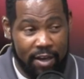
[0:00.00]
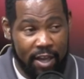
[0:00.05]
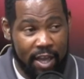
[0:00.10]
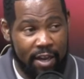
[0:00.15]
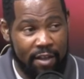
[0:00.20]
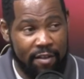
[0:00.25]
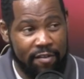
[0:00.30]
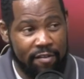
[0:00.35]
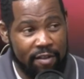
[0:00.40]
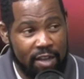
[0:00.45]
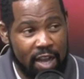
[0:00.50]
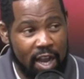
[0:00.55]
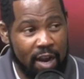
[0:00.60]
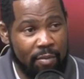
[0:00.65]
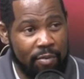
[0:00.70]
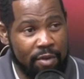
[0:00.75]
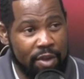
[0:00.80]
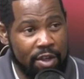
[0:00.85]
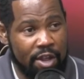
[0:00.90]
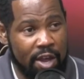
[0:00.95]
ladies, I
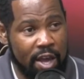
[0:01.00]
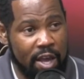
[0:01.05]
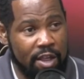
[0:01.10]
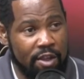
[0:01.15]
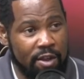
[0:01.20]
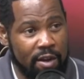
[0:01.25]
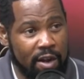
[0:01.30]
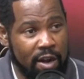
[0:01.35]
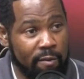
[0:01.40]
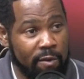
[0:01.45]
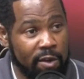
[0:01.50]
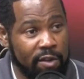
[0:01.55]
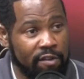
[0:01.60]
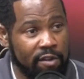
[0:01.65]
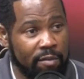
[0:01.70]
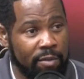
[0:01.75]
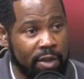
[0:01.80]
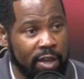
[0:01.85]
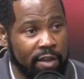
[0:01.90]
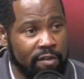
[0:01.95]
appreciate you and I wish you
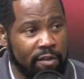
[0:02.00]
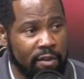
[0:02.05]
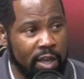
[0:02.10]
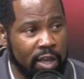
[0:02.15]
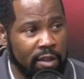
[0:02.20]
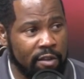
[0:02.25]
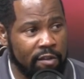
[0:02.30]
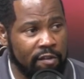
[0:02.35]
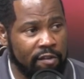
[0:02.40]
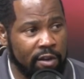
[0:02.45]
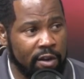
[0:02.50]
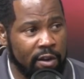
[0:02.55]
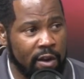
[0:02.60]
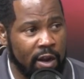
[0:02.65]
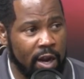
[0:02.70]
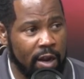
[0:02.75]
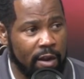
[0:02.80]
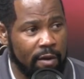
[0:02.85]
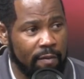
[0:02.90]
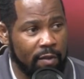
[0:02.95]
the best of luck this Thank year.
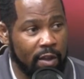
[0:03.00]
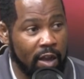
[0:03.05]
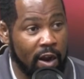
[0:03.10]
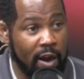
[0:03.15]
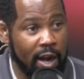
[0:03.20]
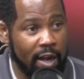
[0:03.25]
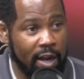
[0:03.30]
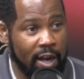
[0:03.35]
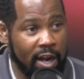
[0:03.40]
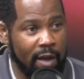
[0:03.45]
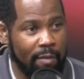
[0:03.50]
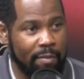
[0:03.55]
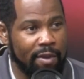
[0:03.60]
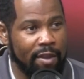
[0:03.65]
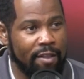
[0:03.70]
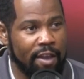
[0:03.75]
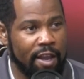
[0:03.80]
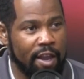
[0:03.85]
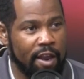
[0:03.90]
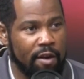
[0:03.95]
all right, you, all right, and I'll be
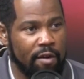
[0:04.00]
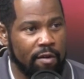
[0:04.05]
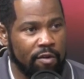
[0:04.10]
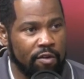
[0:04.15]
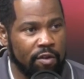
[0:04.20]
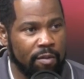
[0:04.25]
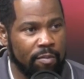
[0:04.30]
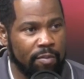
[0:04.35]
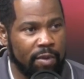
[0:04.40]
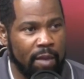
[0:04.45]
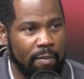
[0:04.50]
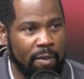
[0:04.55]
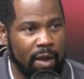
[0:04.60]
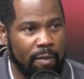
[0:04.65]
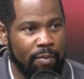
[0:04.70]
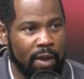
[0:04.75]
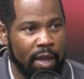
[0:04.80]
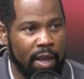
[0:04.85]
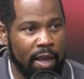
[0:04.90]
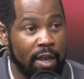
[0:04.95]
it. there doing play by
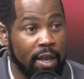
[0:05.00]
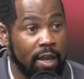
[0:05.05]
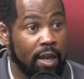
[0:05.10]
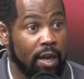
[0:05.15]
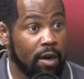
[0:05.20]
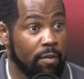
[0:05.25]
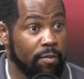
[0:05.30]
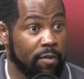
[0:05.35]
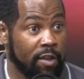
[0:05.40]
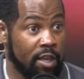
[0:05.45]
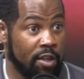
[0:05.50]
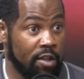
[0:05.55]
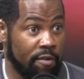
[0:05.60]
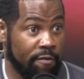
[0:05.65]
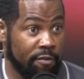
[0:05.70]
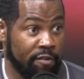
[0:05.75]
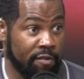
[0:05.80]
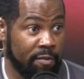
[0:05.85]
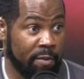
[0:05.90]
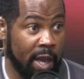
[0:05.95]
play and hope to get you
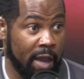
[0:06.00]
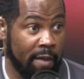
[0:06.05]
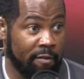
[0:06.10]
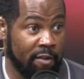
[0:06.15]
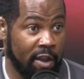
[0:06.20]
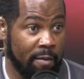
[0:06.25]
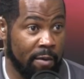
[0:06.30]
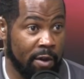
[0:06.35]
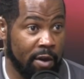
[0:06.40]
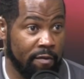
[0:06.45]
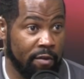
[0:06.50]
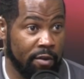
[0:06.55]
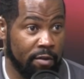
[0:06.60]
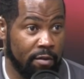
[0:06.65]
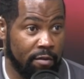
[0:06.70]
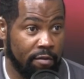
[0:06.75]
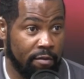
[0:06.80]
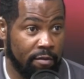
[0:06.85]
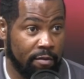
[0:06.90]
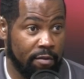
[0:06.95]
for some halftime interviews.